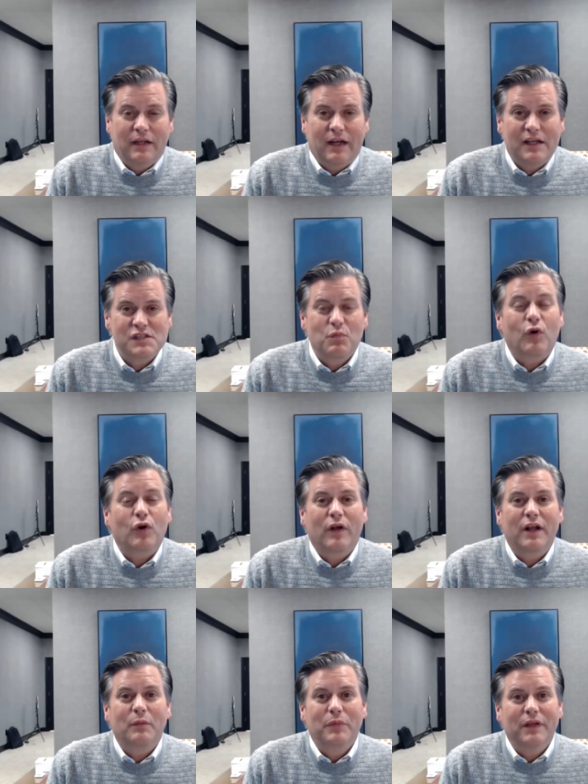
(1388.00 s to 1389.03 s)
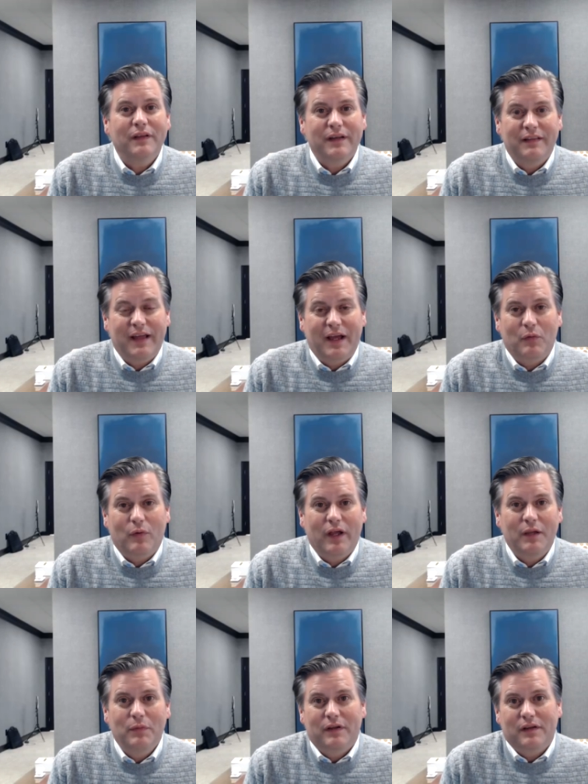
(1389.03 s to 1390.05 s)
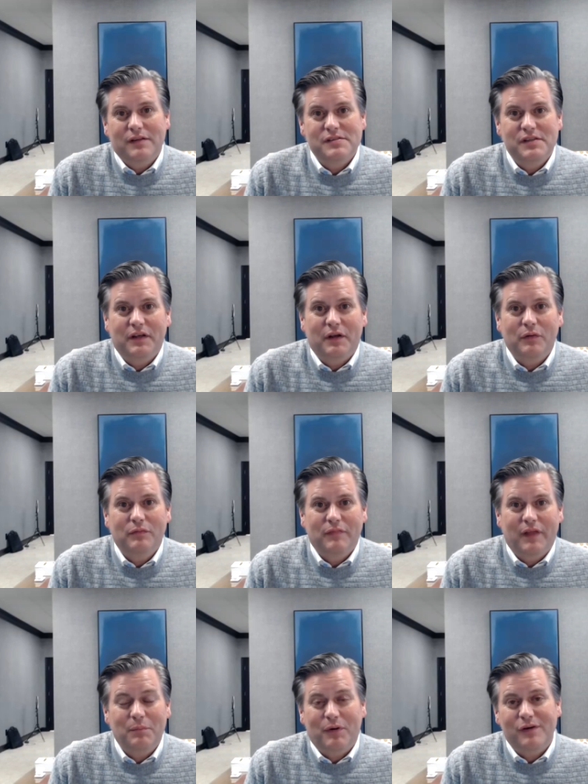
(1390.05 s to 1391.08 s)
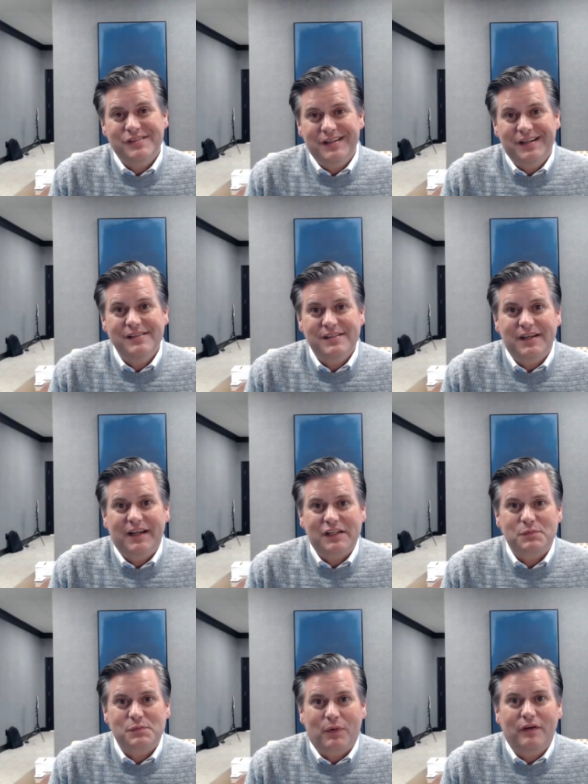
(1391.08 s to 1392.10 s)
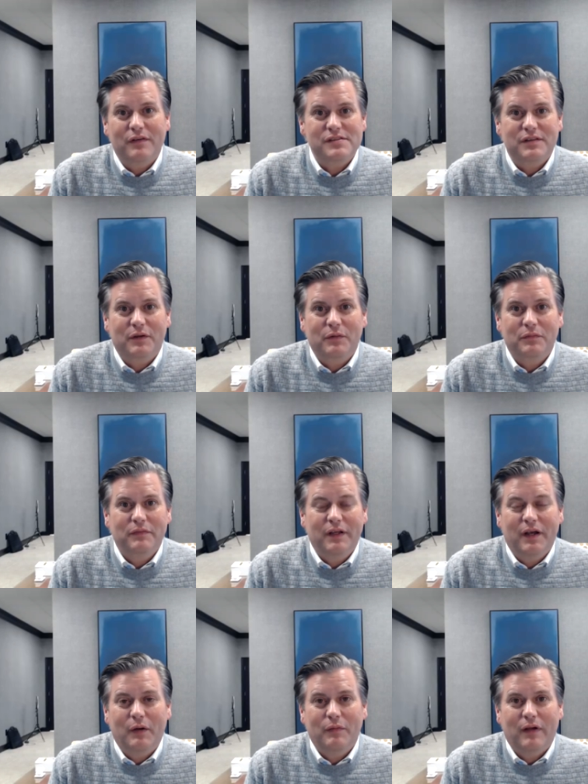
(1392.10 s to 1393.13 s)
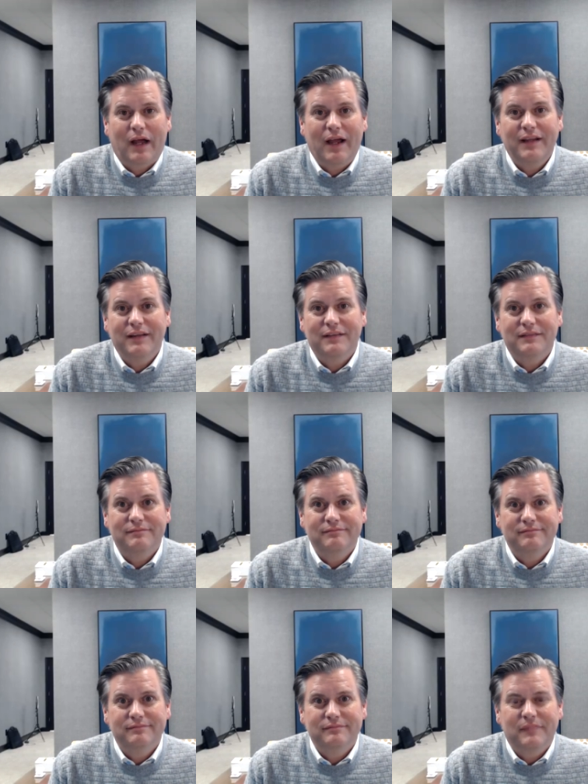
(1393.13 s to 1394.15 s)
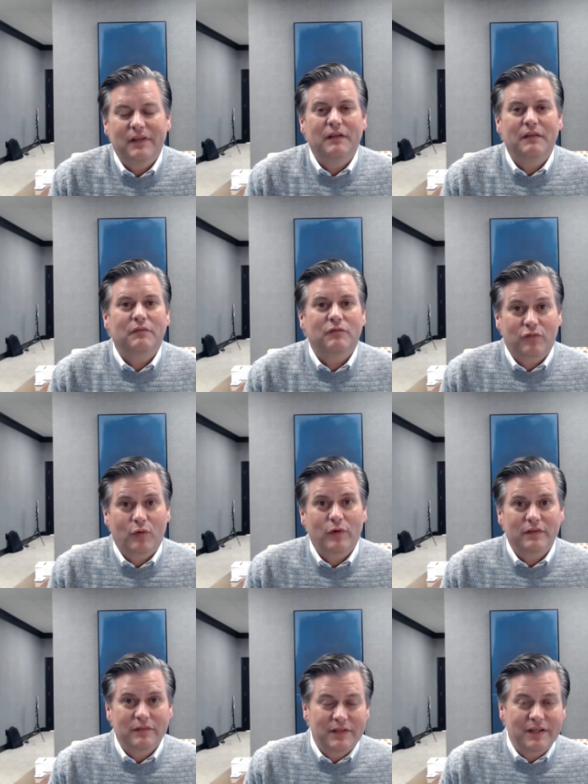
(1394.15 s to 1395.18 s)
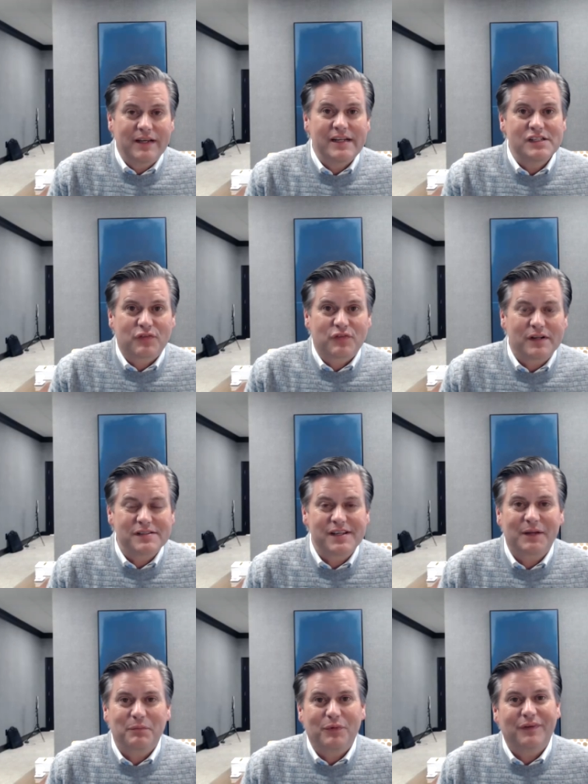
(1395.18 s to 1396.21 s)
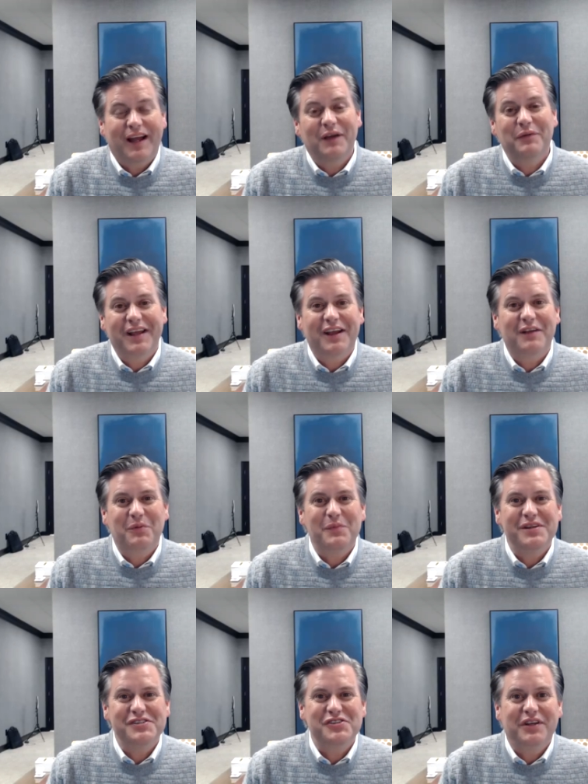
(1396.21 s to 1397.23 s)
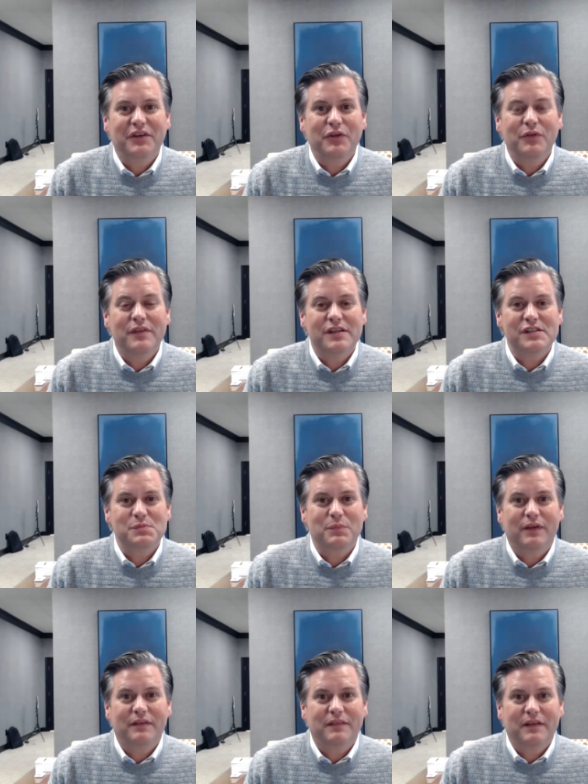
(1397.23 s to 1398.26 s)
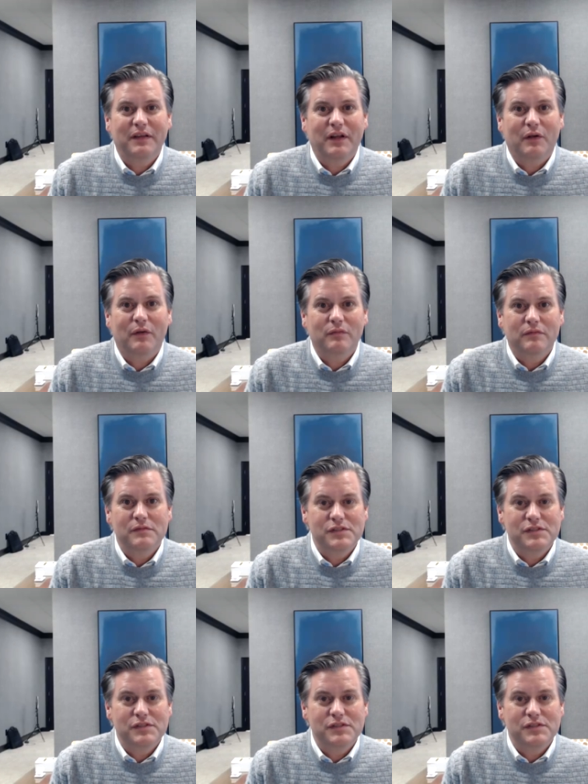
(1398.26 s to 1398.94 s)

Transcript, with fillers: it has more credibility that way because you know that person is an expert. So you know, I could for Denise, for example, I would have permission to do this, but you know,